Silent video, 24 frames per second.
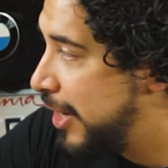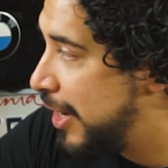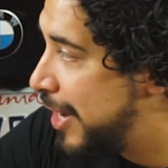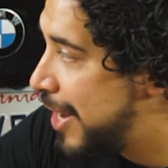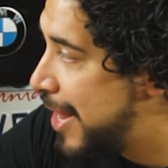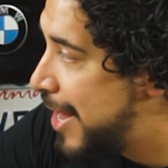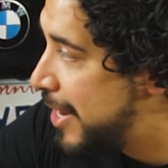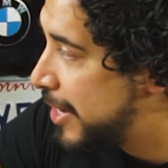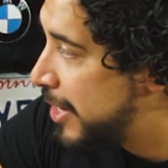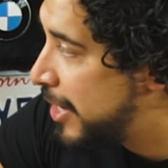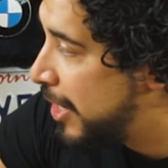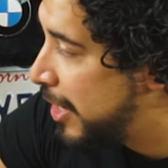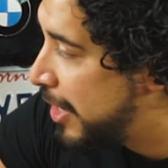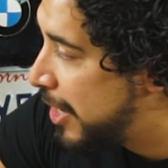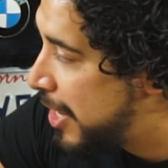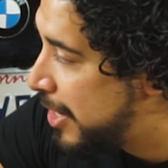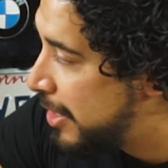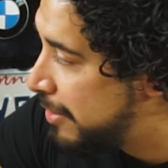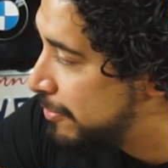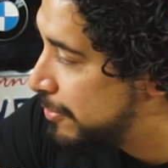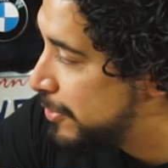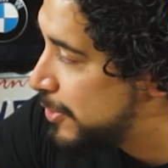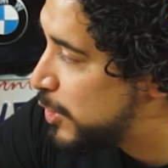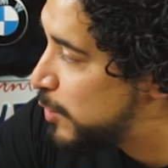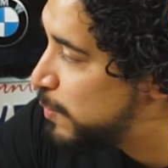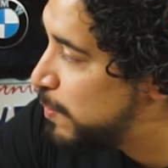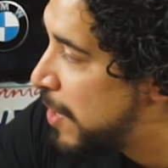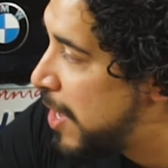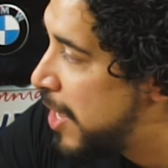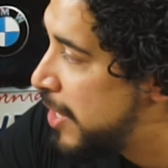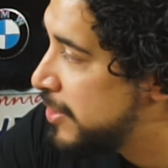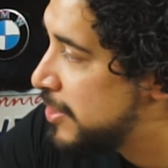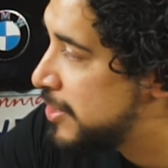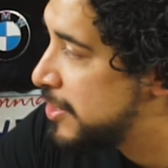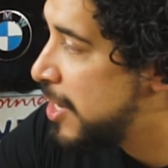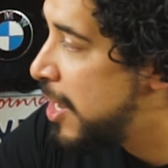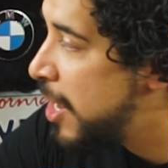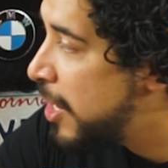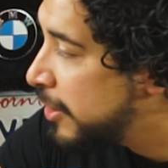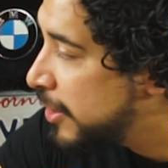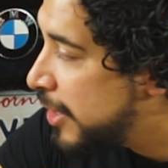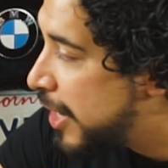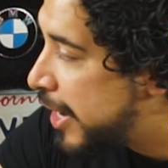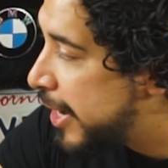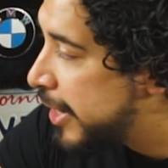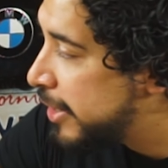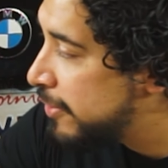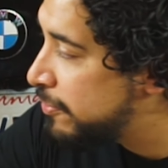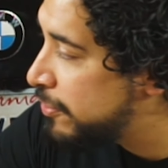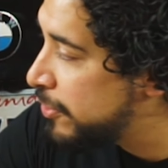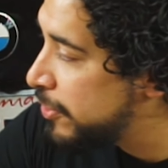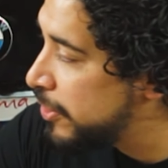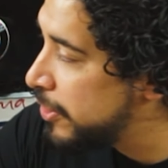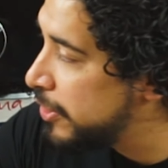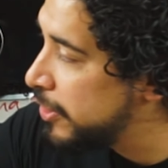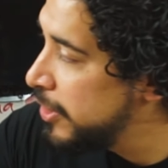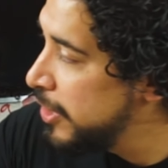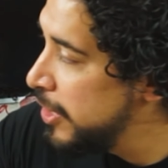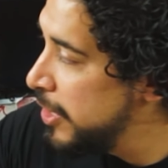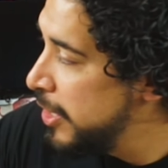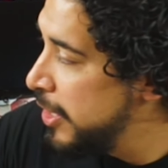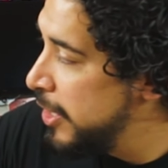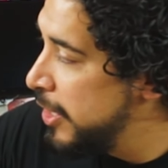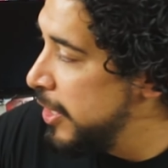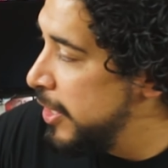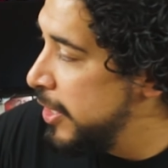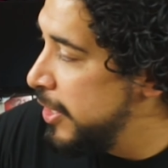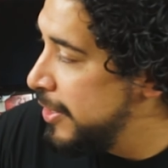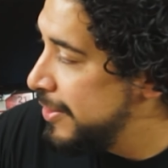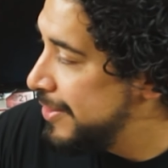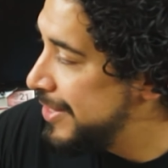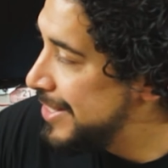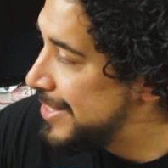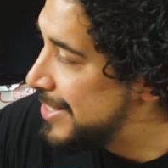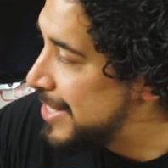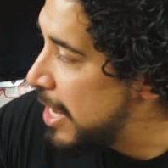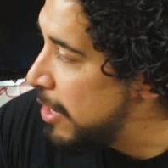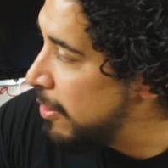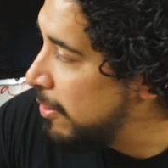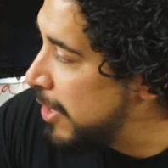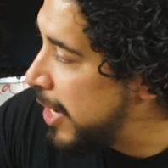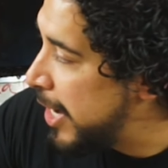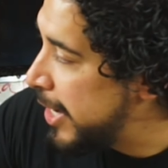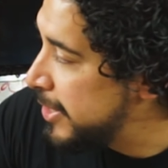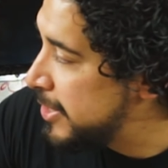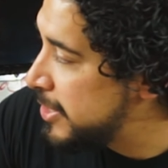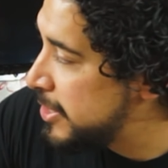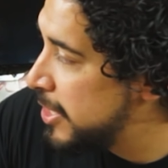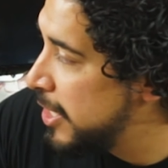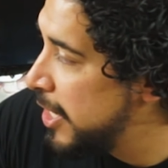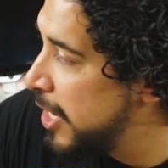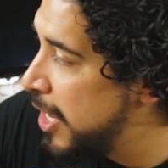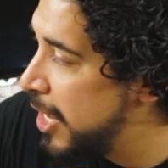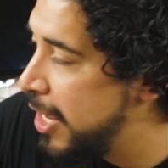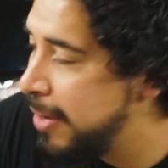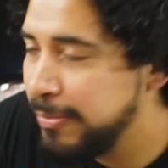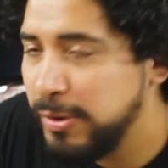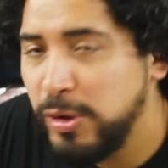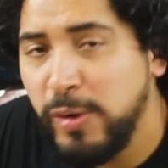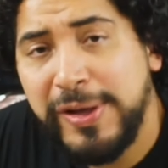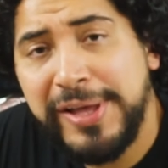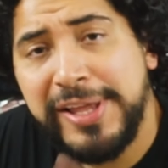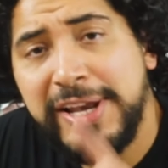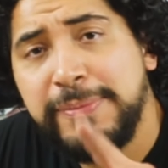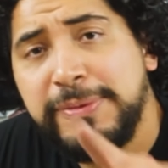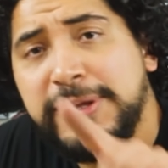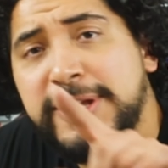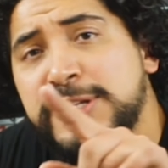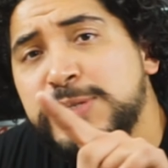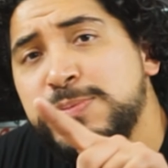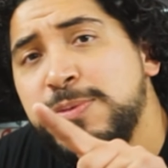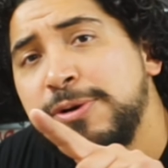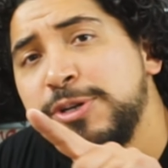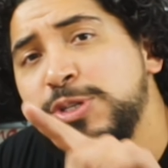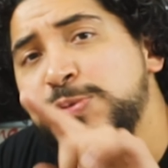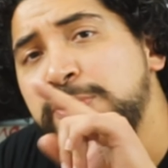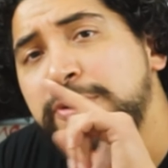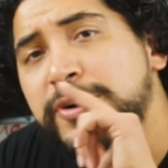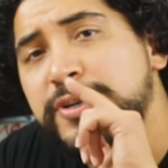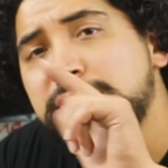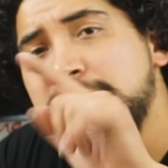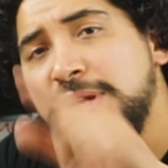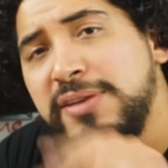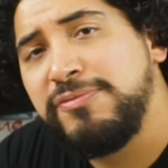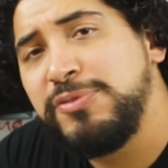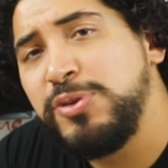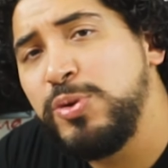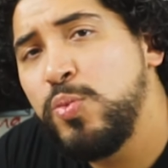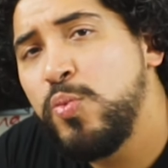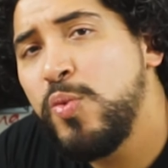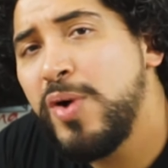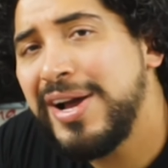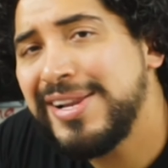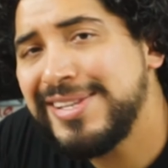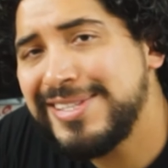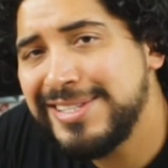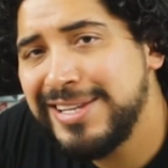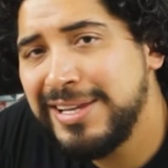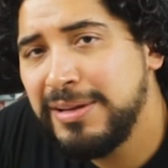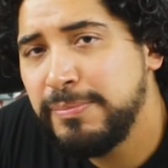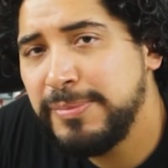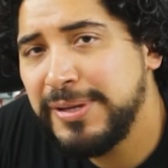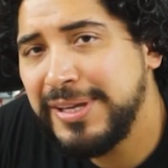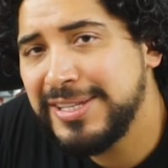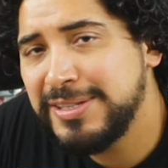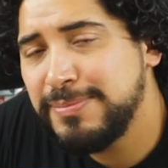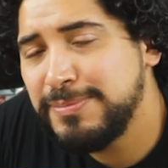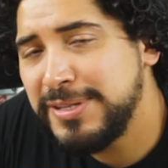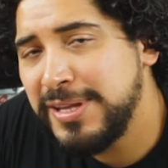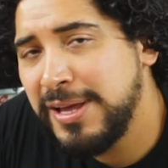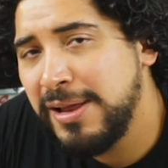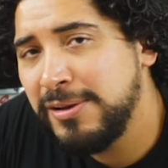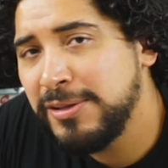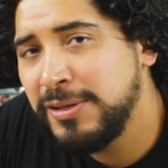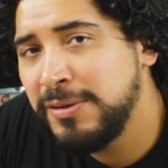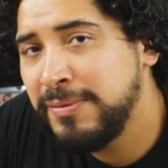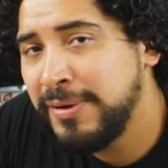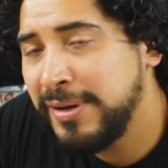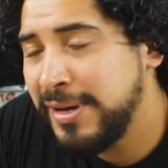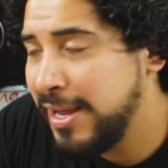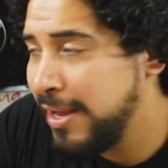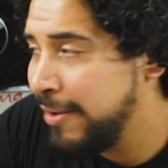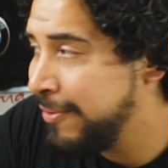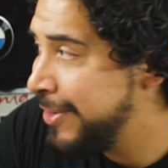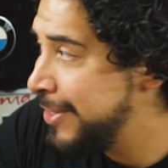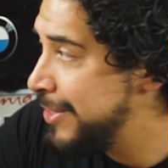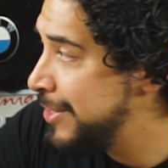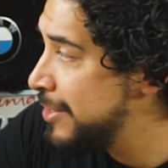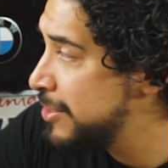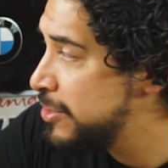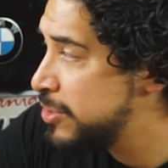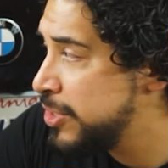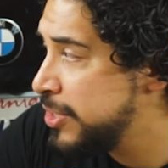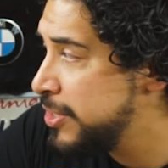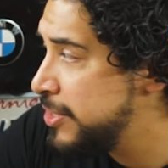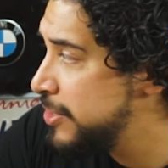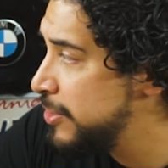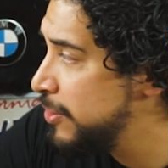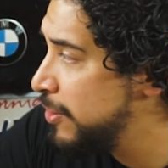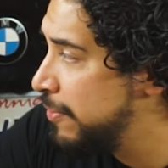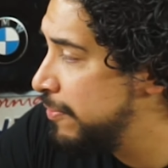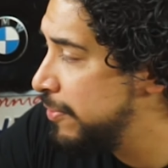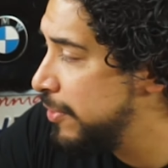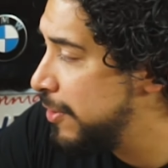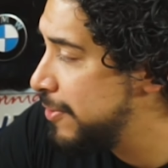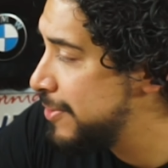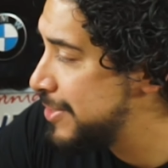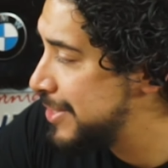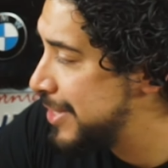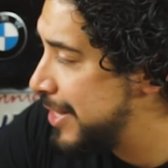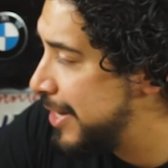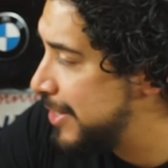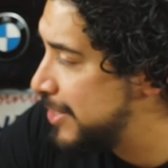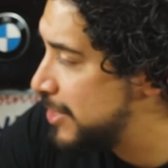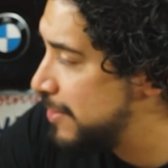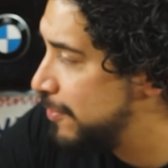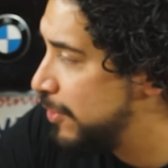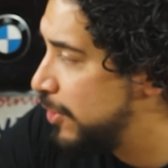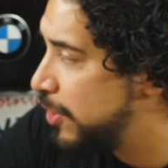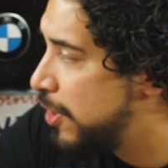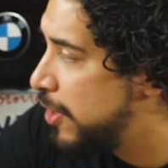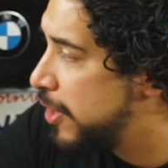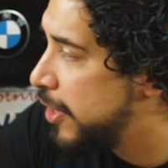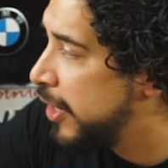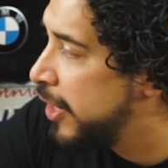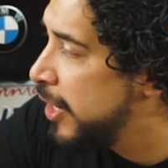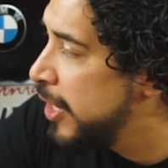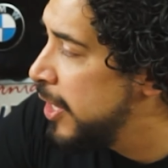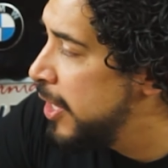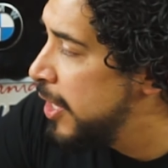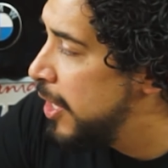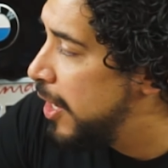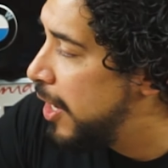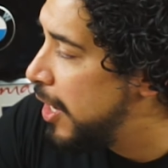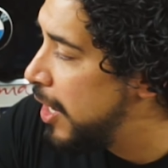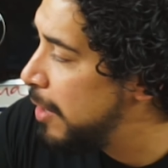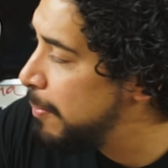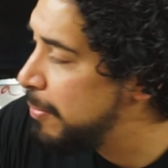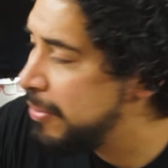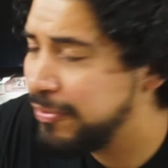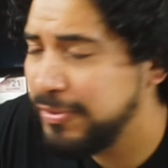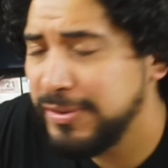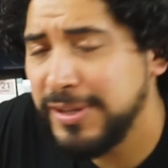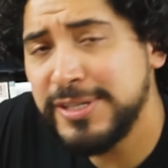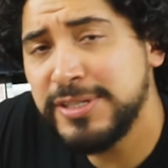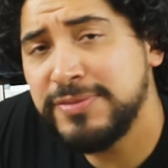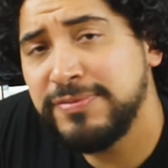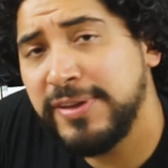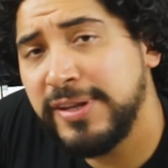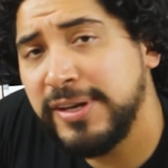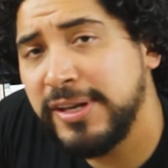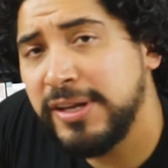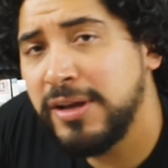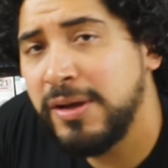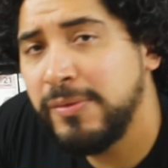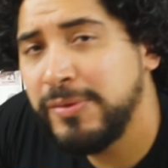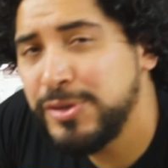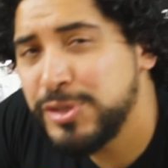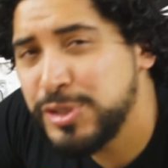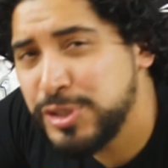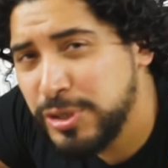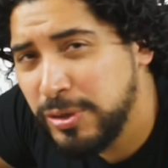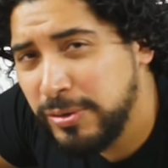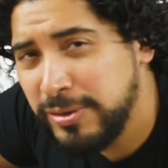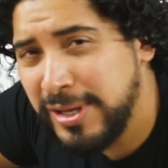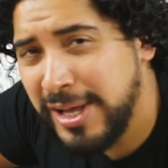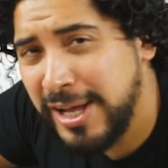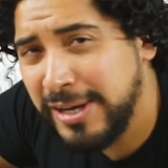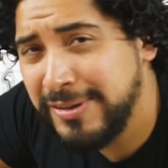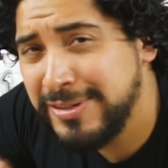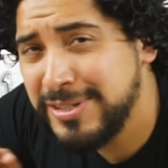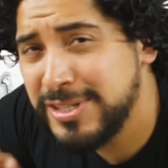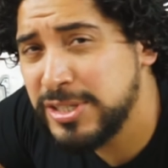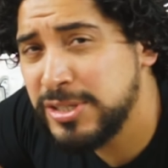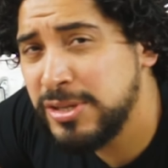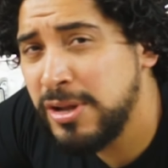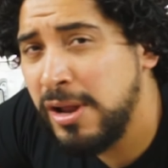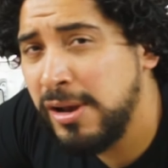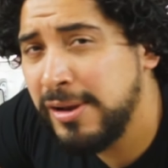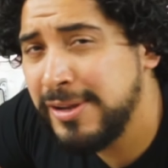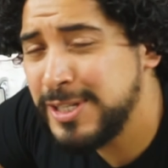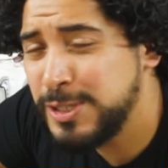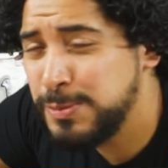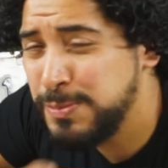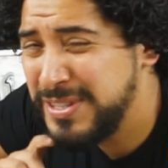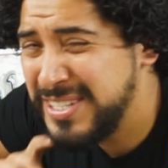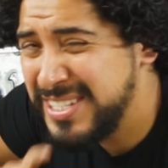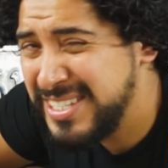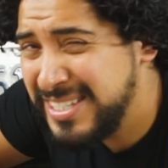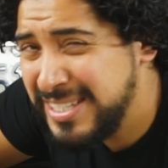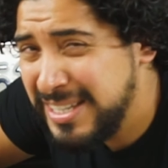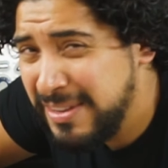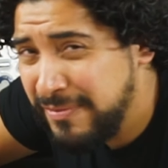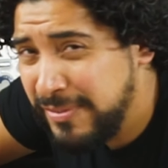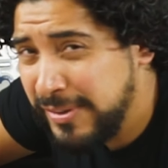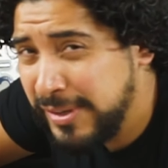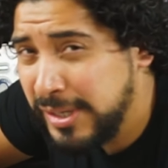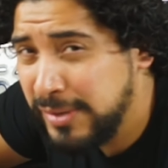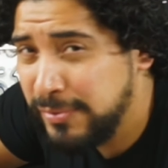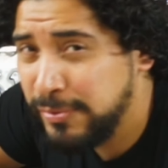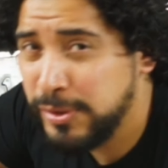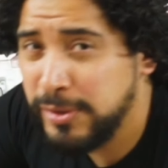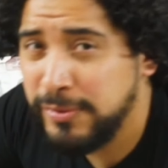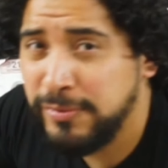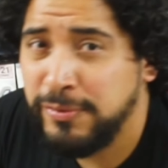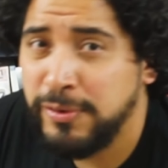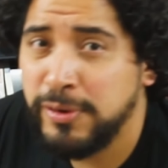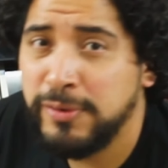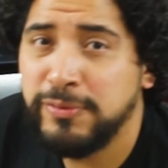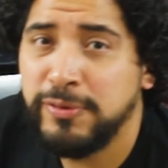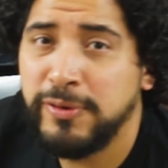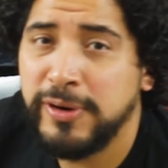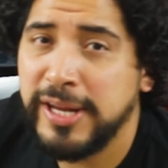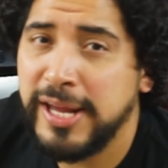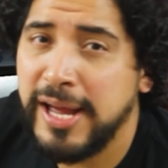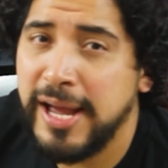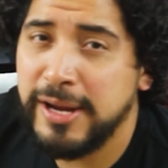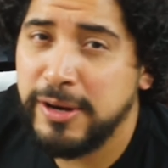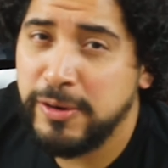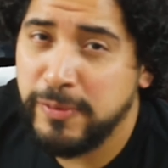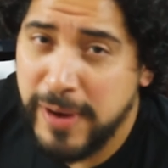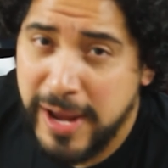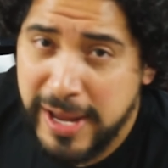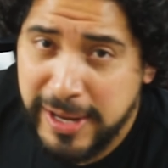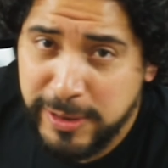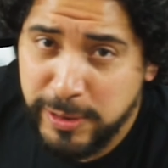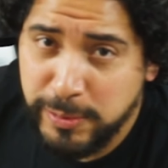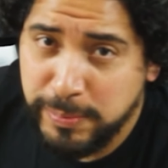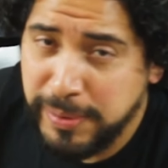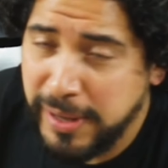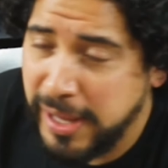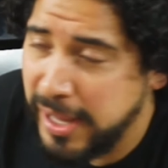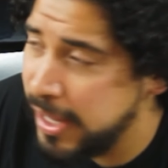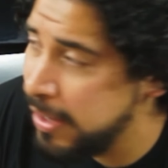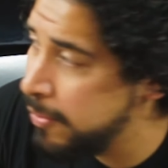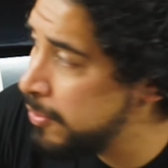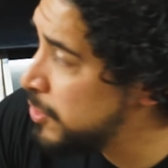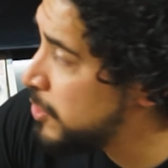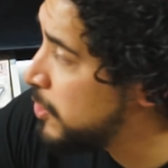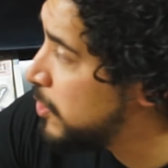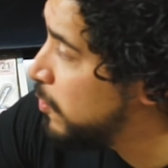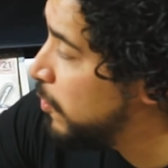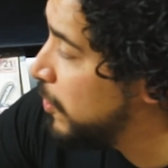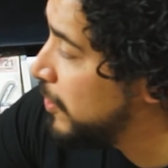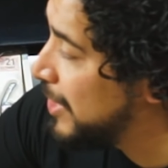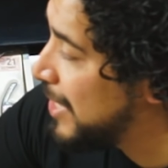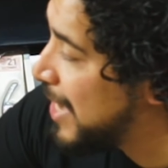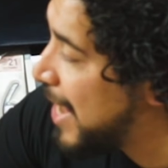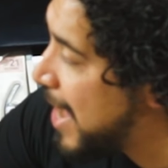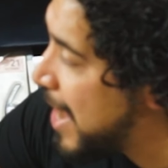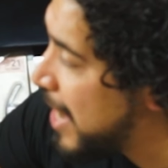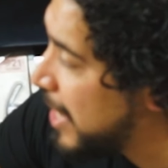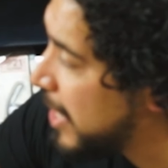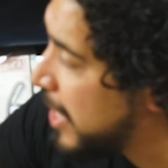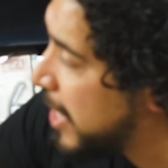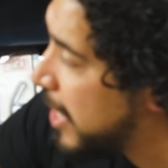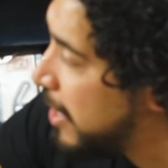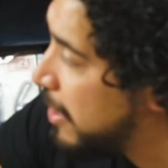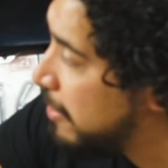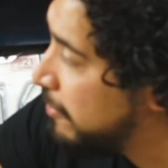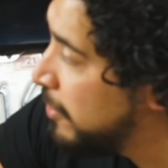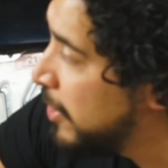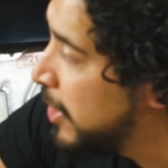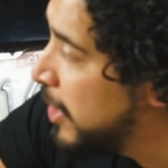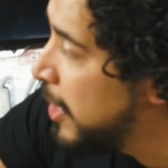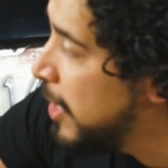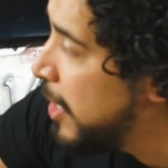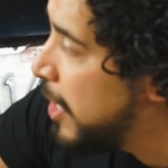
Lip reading: lot of response online for these tail lights. Go hit up Kies Motorsports if you want some, because I'm telling you right now, it does change the overall aesthetics of your car. But for this video, I'm going to show you how to install it specifically for the 440i Grand Coupe, which is the one that I have.